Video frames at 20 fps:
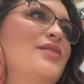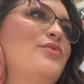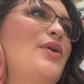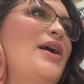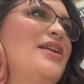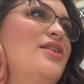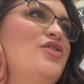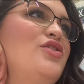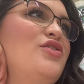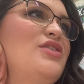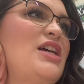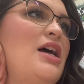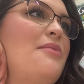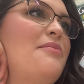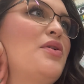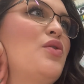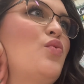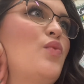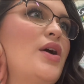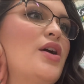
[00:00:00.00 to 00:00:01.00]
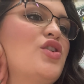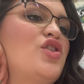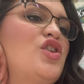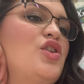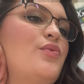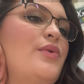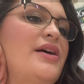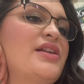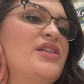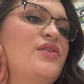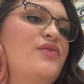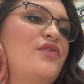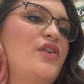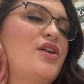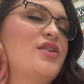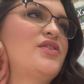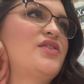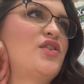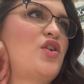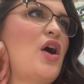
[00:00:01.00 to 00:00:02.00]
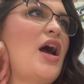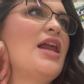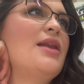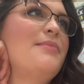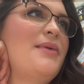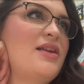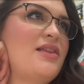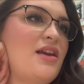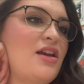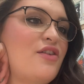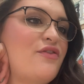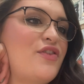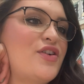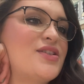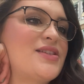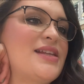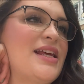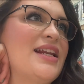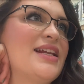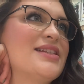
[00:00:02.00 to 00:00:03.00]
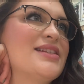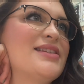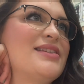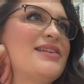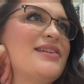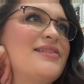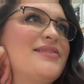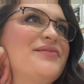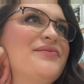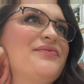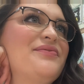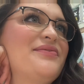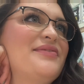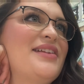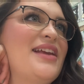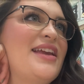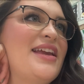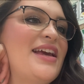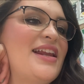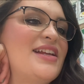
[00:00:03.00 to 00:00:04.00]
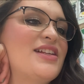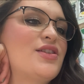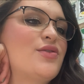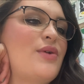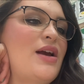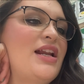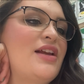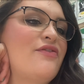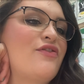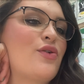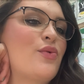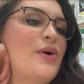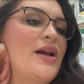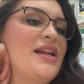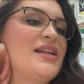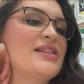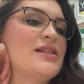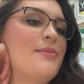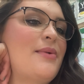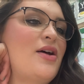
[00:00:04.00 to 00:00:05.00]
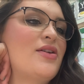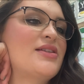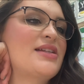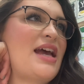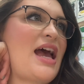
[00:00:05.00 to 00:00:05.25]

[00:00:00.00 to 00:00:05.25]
Why don't you tell me where she was first? Go ahead and make that your first sentence and get us ready for what is about to